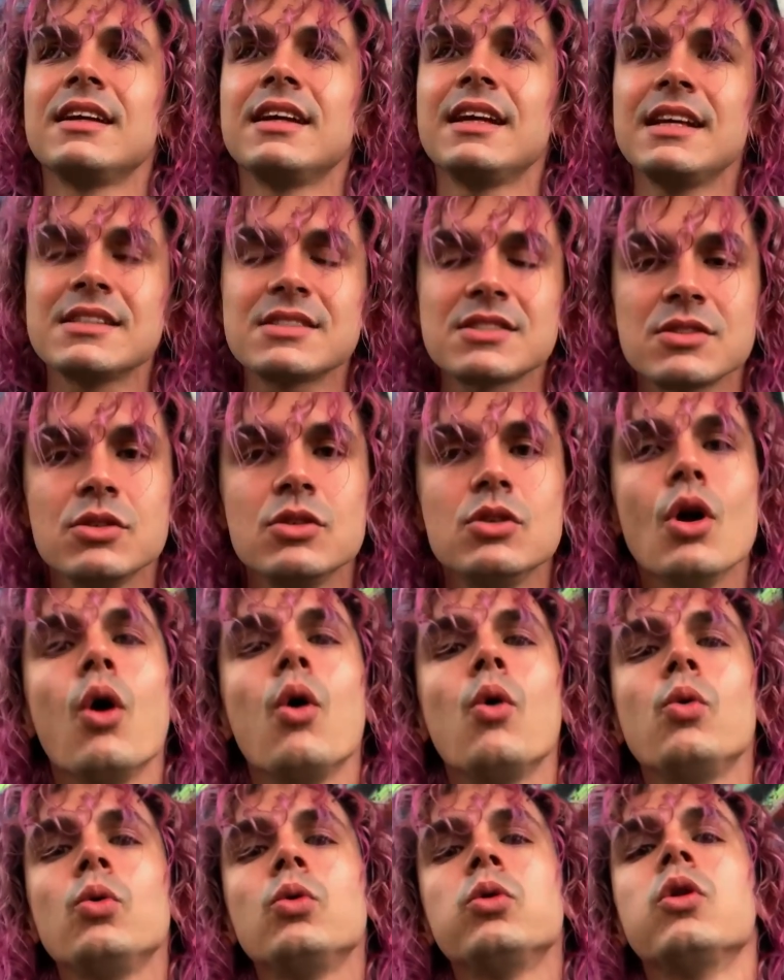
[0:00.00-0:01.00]
is no
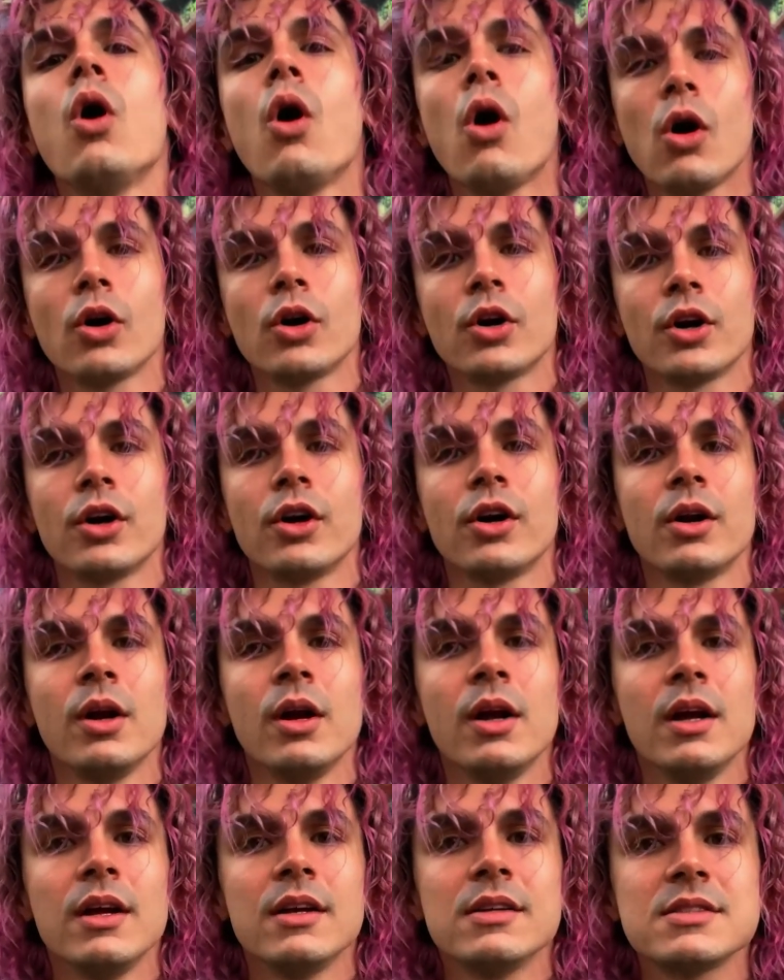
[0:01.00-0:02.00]
longer
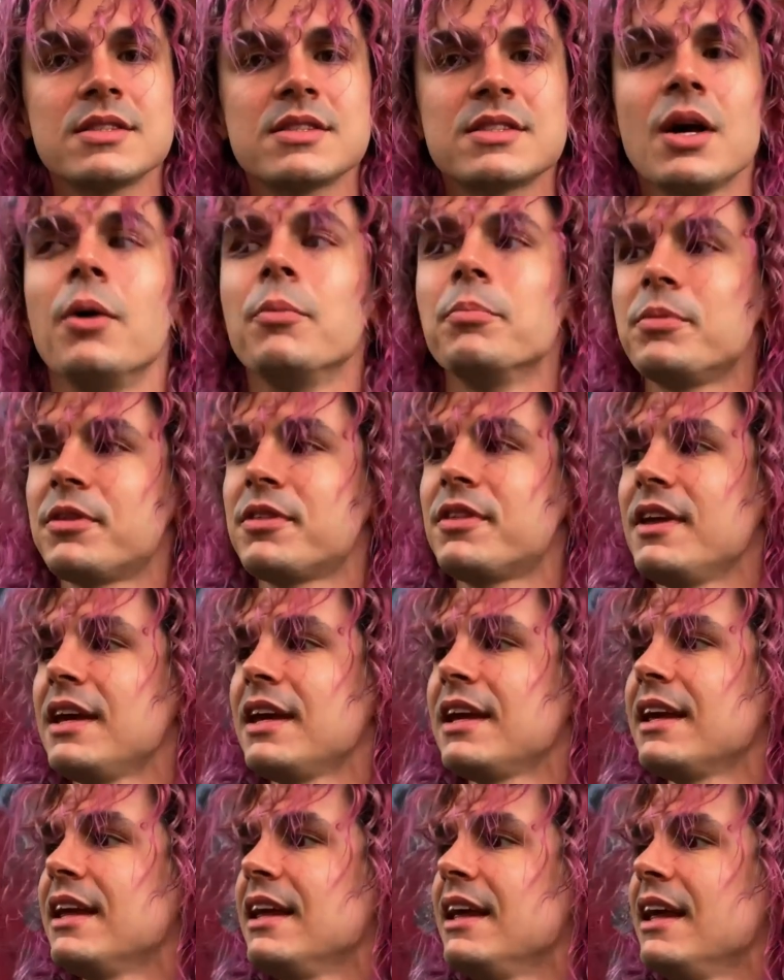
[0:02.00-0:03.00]

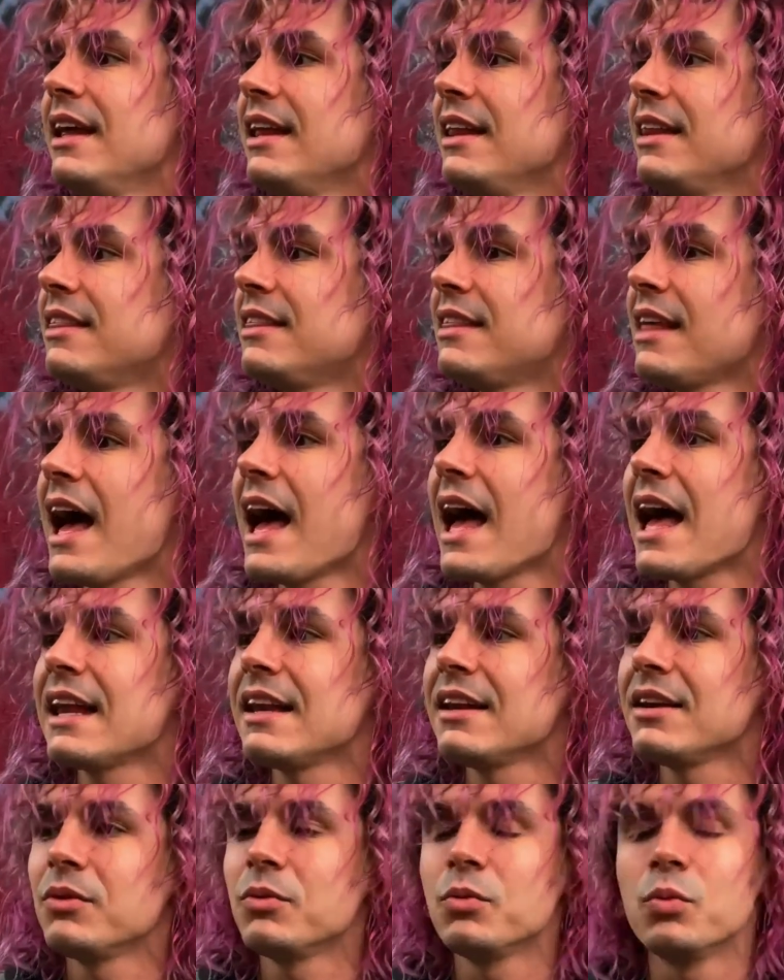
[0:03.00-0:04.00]
something that
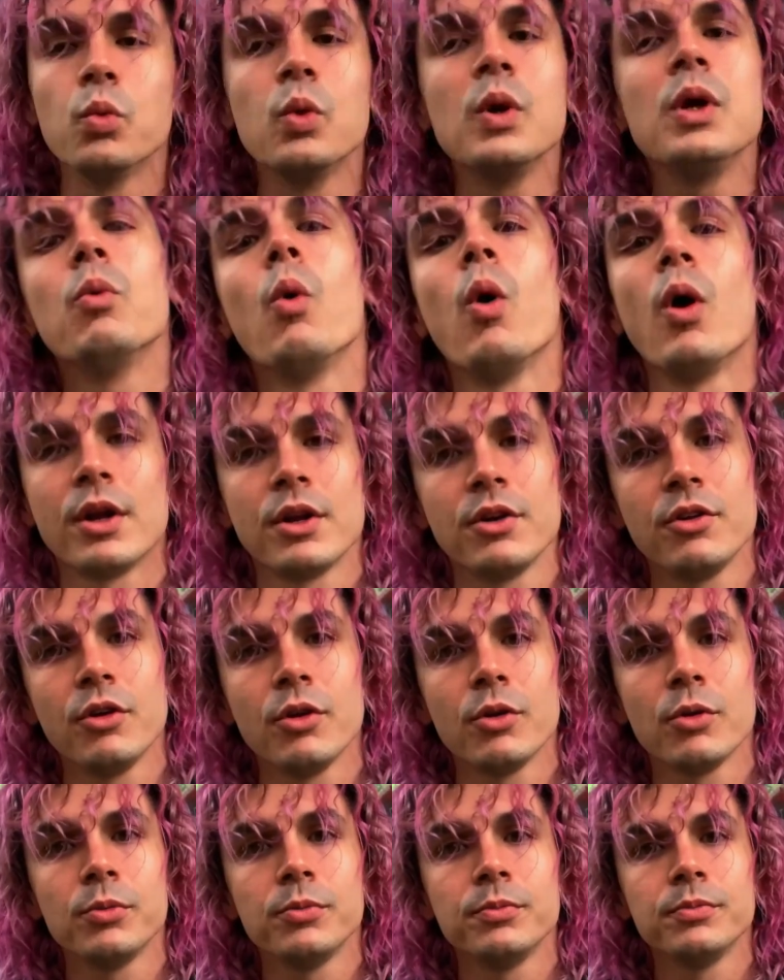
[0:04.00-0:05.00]
we want to
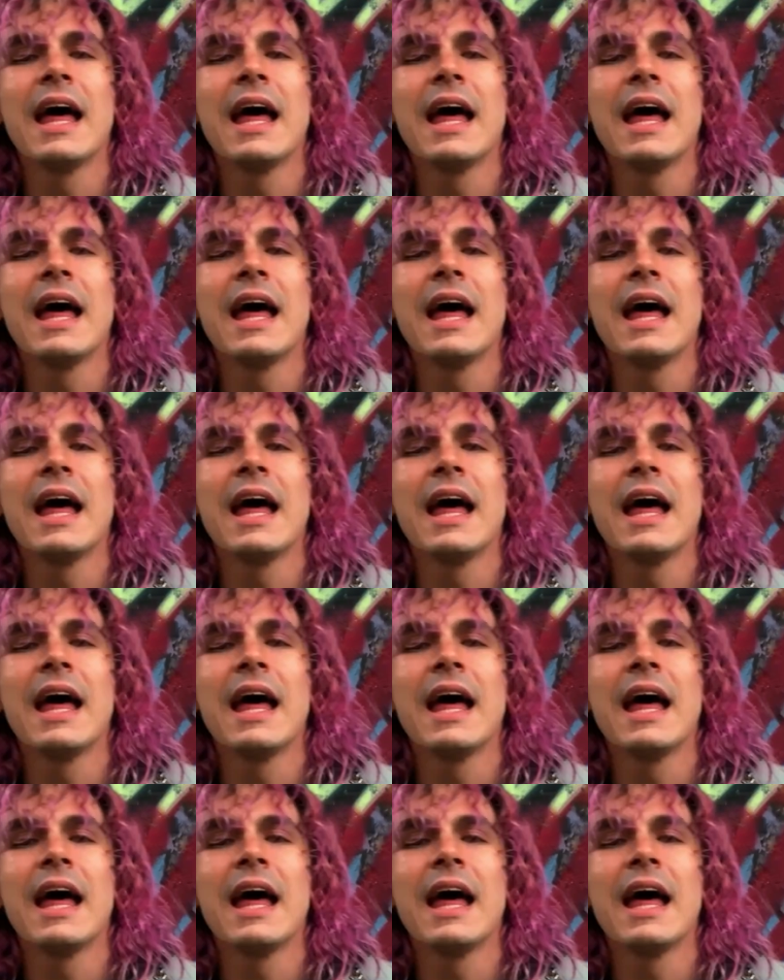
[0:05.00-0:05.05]
do.